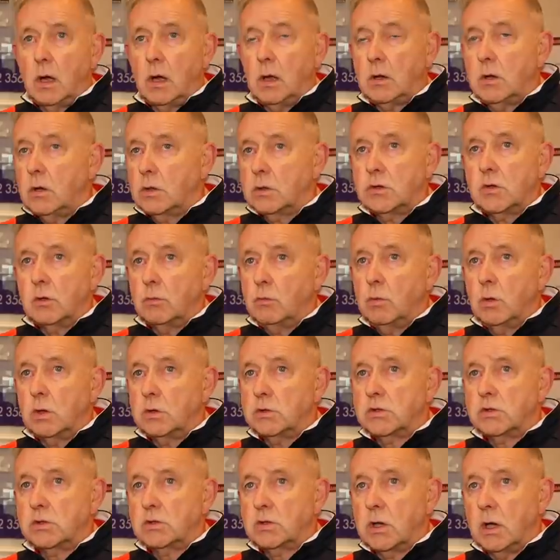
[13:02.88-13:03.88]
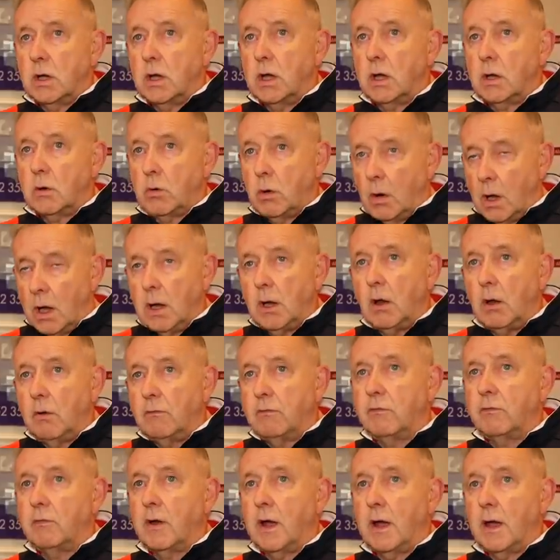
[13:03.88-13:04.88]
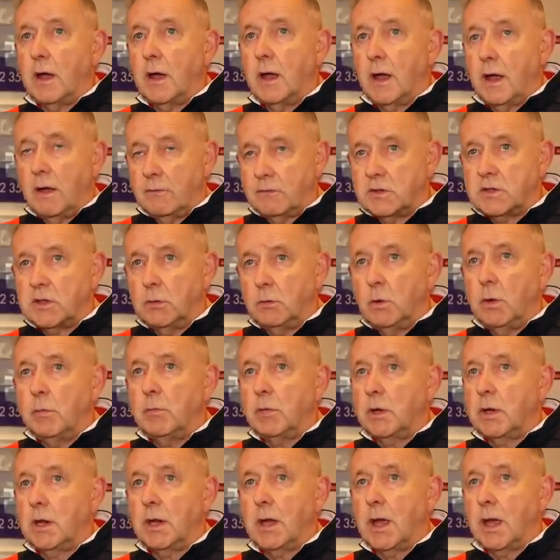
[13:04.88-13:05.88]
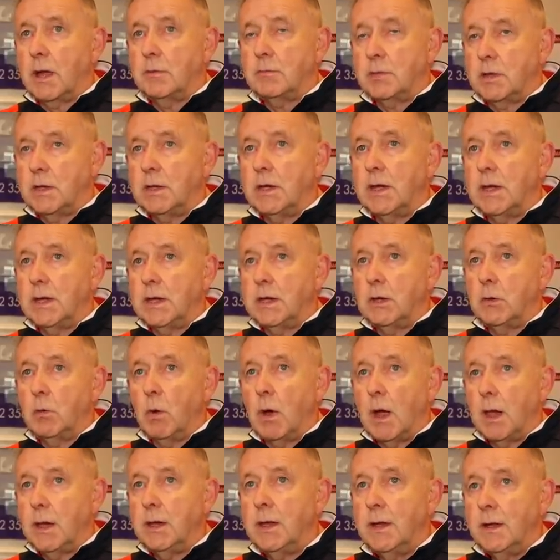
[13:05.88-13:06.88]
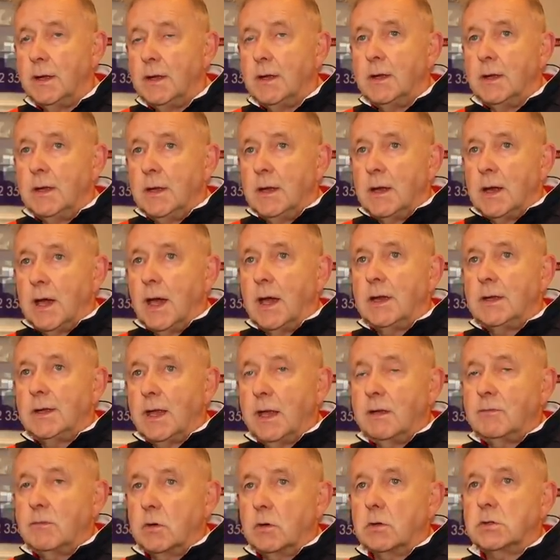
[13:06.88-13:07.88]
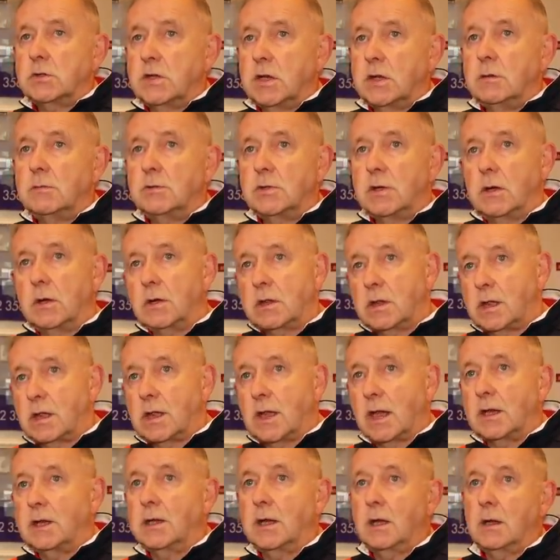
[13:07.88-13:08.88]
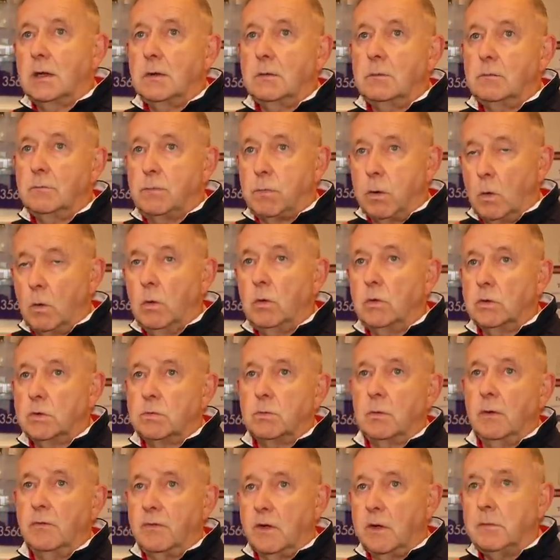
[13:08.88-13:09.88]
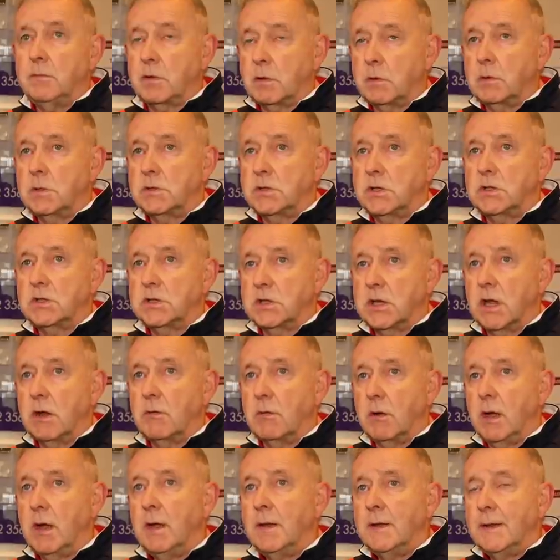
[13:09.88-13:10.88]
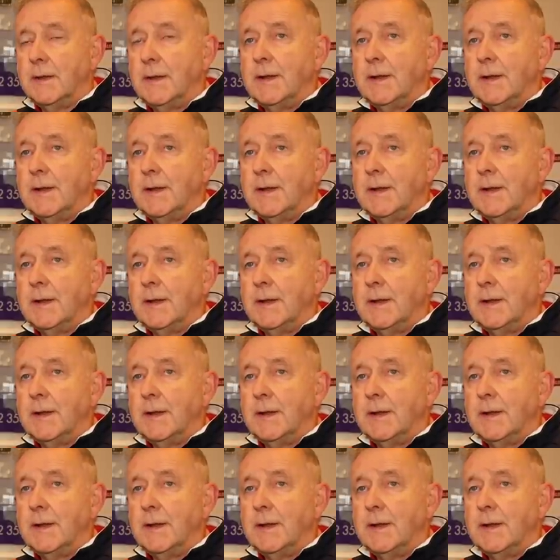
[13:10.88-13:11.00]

got to watch quite a lot of AFC Wimbledon games in League One. And they've got teams like Sunderland, Portsmouth, Ipswich, etc.